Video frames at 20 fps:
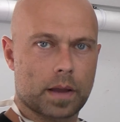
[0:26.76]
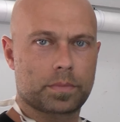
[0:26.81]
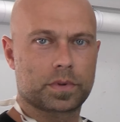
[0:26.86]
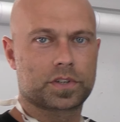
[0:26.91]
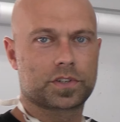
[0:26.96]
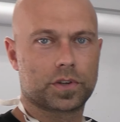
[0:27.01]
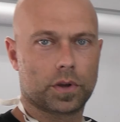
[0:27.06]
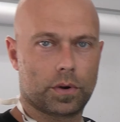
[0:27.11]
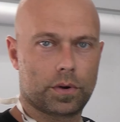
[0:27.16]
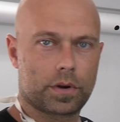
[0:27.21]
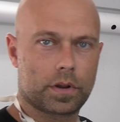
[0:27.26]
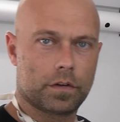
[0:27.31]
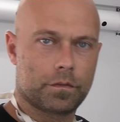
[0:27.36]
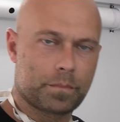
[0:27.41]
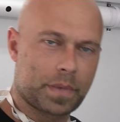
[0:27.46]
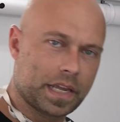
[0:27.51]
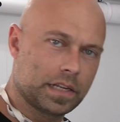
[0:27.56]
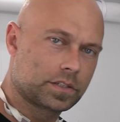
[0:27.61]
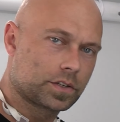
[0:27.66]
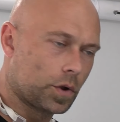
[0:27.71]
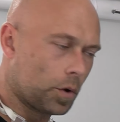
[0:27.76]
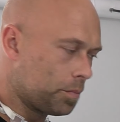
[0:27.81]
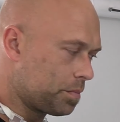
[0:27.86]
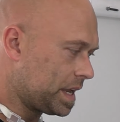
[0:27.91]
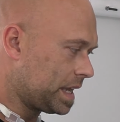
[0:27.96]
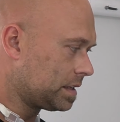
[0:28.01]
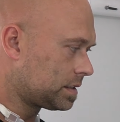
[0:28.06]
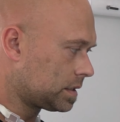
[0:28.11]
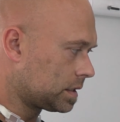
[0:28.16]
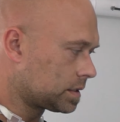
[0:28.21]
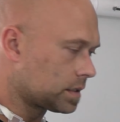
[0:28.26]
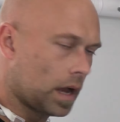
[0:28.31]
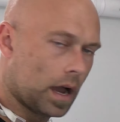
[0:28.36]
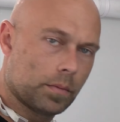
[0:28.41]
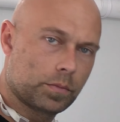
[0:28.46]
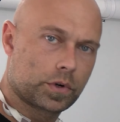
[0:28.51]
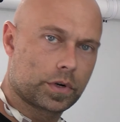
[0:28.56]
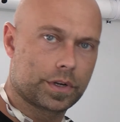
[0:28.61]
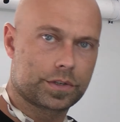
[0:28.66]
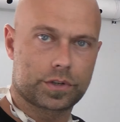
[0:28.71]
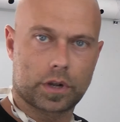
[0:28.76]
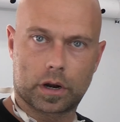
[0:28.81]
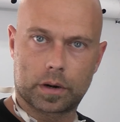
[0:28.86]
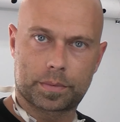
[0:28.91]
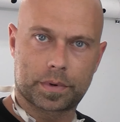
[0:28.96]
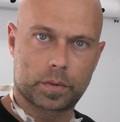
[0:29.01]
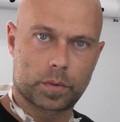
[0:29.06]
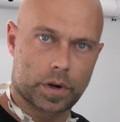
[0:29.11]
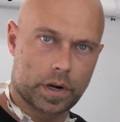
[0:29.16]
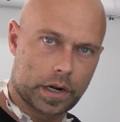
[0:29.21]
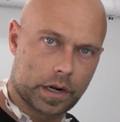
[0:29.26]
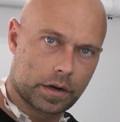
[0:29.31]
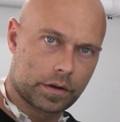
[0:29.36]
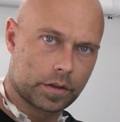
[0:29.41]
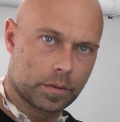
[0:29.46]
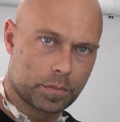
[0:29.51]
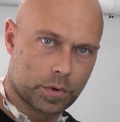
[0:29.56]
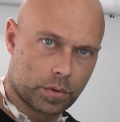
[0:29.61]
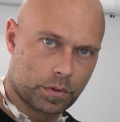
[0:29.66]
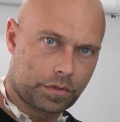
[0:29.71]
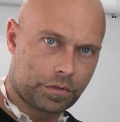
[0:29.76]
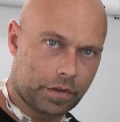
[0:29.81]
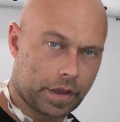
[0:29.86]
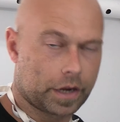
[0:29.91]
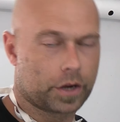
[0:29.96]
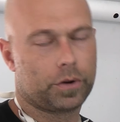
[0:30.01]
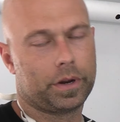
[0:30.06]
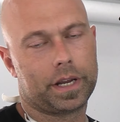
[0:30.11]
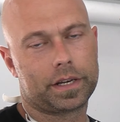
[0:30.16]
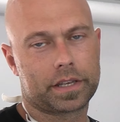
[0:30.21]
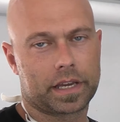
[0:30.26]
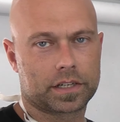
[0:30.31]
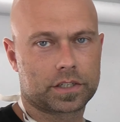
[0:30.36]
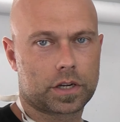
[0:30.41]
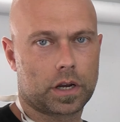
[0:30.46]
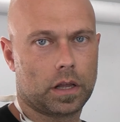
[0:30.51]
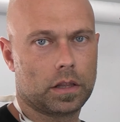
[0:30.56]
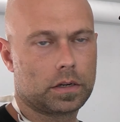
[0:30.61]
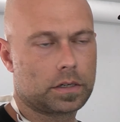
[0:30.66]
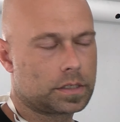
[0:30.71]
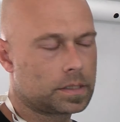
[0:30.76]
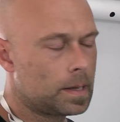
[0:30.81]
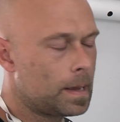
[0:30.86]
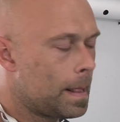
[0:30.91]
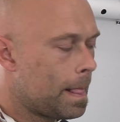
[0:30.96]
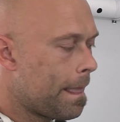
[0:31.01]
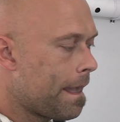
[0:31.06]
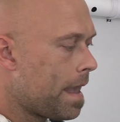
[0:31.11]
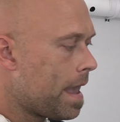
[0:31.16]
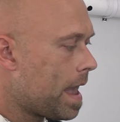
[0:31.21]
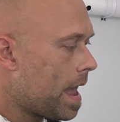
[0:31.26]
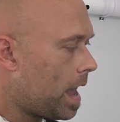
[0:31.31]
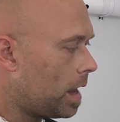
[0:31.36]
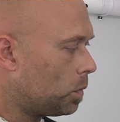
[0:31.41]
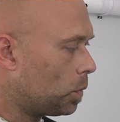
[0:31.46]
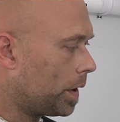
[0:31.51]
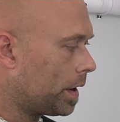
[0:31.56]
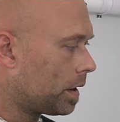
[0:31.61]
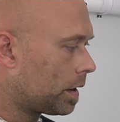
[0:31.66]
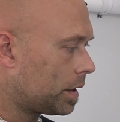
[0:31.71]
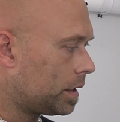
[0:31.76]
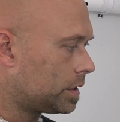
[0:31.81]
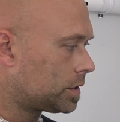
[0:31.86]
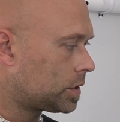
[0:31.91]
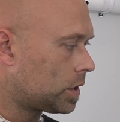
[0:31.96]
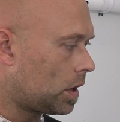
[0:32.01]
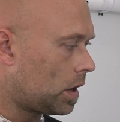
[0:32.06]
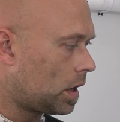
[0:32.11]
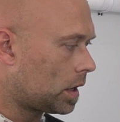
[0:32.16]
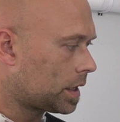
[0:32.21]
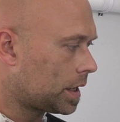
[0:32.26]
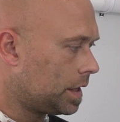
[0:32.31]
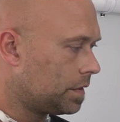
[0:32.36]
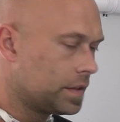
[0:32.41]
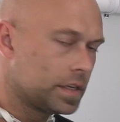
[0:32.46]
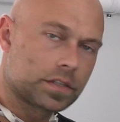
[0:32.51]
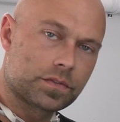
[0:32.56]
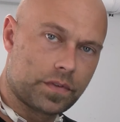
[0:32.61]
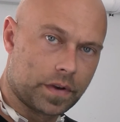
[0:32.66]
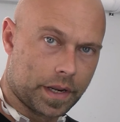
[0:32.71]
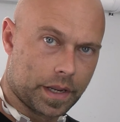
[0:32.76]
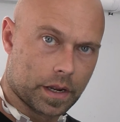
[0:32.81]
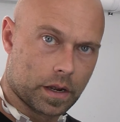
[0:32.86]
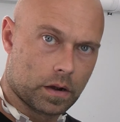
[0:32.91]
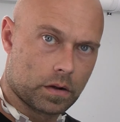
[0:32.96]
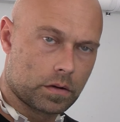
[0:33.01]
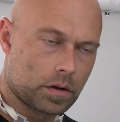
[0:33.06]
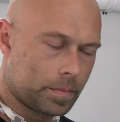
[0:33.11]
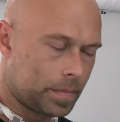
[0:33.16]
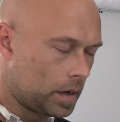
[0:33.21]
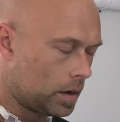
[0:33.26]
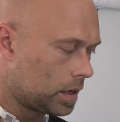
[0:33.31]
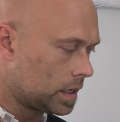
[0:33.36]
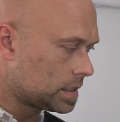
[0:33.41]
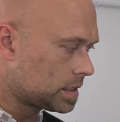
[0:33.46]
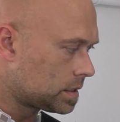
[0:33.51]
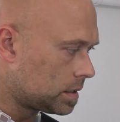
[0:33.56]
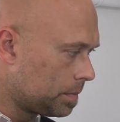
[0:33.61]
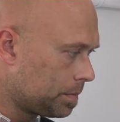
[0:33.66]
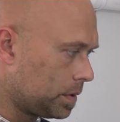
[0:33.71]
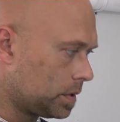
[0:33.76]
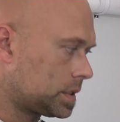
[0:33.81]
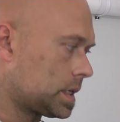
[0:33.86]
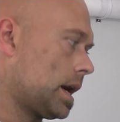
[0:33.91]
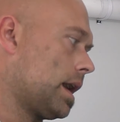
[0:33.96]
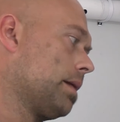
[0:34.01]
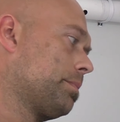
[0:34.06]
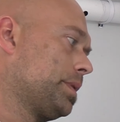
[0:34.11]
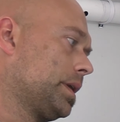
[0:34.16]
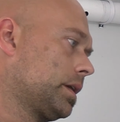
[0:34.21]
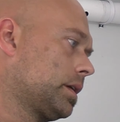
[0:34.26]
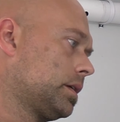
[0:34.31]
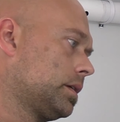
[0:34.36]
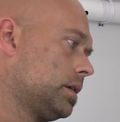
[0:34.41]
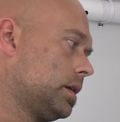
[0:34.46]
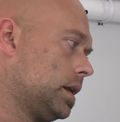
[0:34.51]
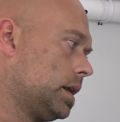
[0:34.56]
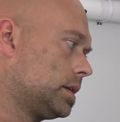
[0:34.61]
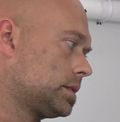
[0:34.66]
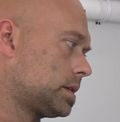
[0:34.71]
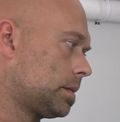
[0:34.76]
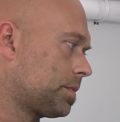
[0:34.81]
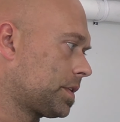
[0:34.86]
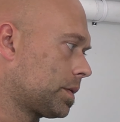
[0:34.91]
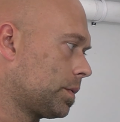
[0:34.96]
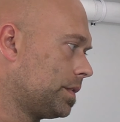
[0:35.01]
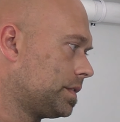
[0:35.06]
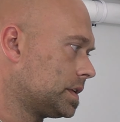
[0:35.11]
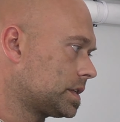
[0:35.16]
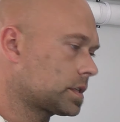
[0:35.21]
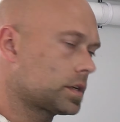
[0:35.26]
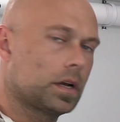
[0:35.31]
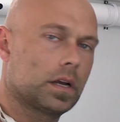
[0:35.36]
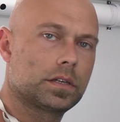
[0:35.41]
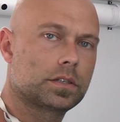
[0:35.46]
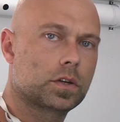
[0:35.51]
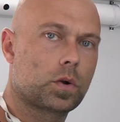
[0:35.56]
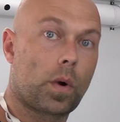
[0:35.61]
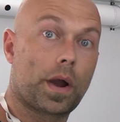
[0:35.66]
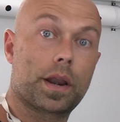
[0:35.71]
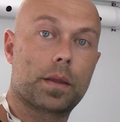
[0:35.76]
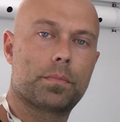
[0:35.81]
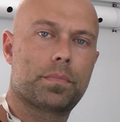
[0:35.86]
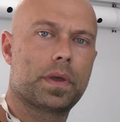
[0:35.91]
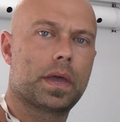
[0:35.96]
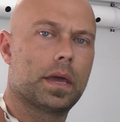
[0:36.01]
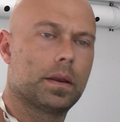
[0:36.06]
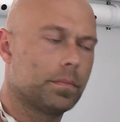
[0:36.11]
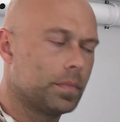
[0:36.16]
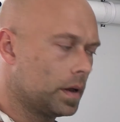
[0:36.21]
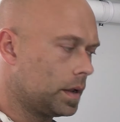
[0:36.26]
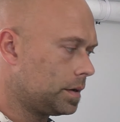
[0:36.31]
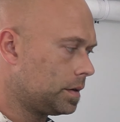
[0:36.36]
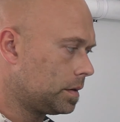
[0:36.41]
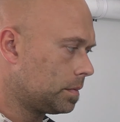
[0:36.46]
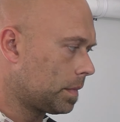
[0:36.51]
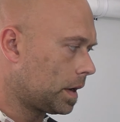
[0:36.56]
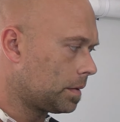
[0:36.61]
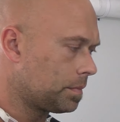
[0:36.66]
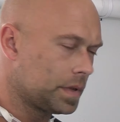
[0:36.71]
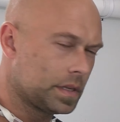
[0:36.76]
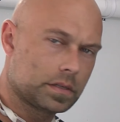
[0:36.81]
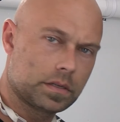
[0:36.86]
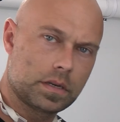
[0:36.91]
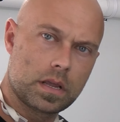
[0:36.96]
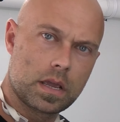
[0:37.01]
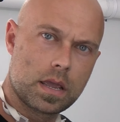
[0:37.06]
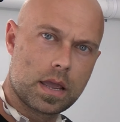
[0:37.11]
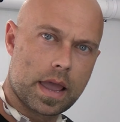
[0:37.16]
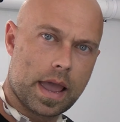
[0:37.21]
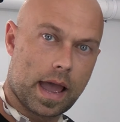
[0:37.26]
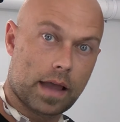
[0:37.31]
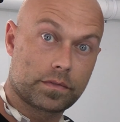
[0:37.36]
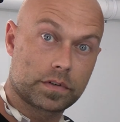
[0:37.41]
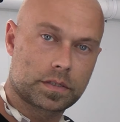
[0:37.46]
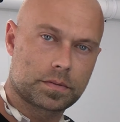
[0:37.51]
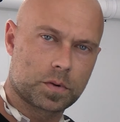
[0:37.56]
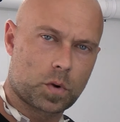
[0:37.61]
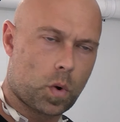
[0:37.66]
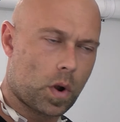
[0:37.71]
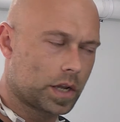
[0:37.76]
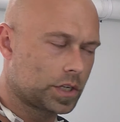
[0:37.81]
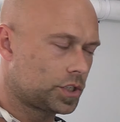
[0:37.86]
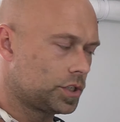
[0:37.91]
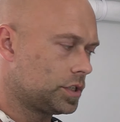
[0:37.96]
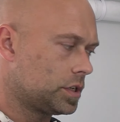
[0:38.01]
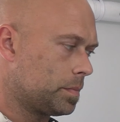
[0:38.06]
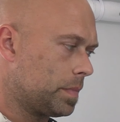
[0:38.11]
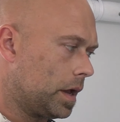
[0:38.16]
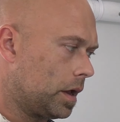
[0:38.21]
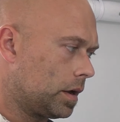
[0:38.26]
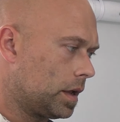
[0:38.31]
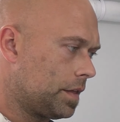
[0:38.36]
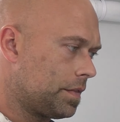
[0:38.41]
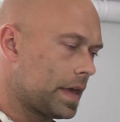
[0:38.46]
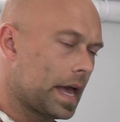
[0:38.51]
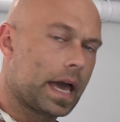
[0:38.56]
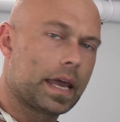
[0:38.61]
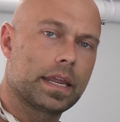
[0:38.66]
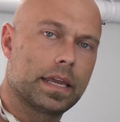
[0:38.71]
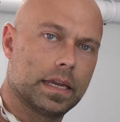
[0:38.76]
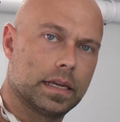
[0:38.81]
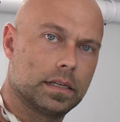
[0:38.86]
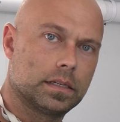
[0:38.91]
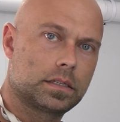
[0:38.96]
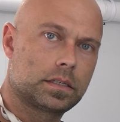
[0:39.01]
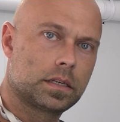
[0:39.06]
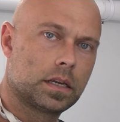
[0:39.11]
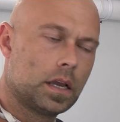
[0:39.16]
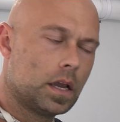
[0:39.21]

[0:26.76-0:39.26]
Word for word: episode of Coat Basics. I'm Chris Arpin. We're here in the booth at Createx Colors, and we're going to talk in this video about a simple topic, uh, something we've discussed quite a bit, but you might be having some questions about it, and that is